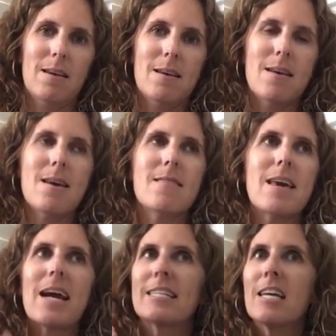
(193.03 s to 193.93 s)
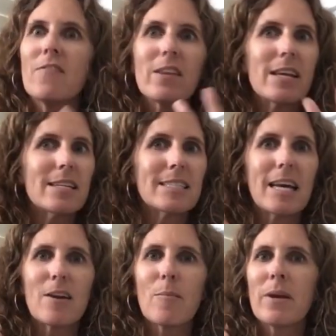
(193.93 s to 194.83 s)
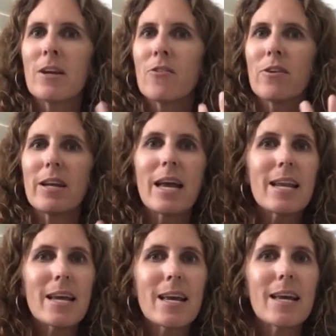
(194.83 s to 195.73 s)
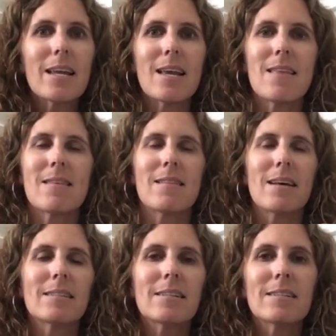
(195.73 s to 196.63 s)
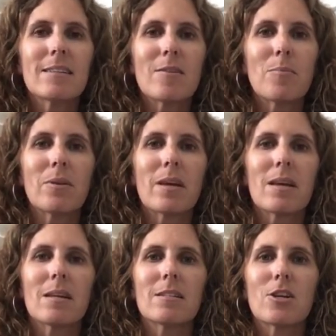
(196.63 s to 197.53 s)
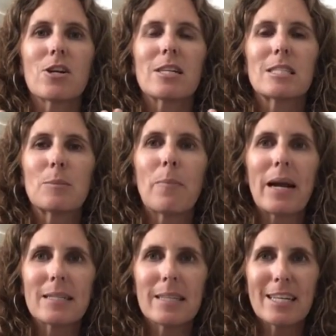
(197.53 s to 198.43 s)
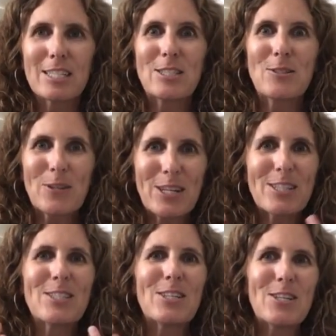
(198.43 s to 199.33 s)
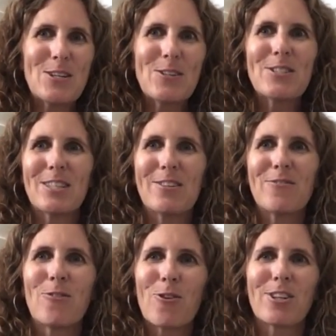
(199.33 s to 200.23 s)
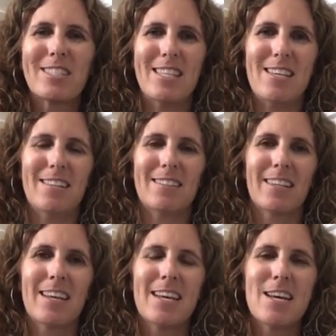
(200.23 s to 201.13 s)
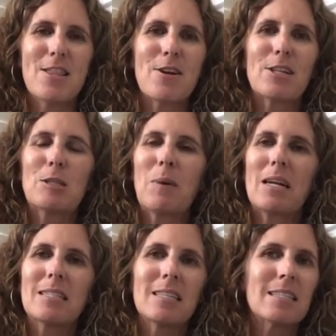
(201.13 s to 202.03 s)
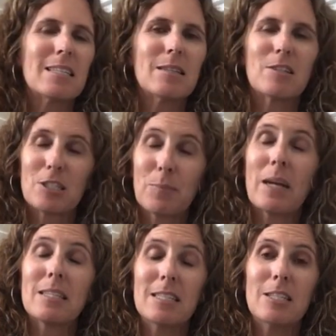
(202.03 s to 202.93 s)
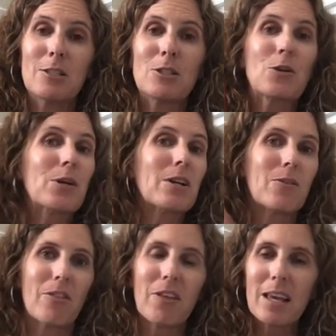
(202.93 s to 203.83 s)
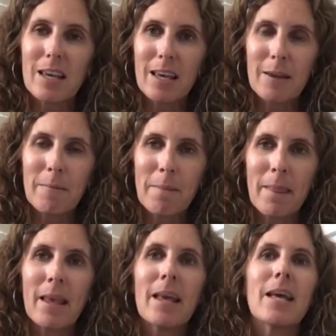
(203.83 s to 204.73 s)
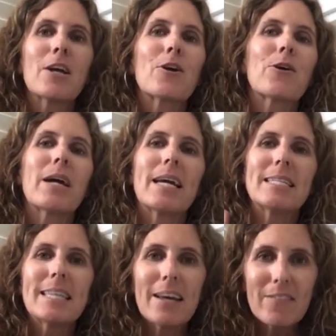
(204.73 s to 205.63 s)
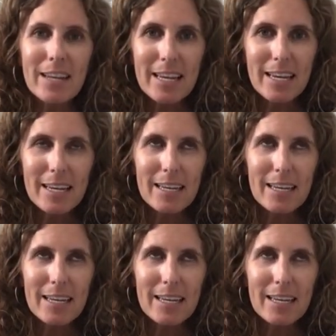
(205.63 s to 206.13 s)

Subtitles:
And the activities that are being created and the lessons that are planned are expecting students to use this 4 C's. They're expected to use critical thinking, creativity,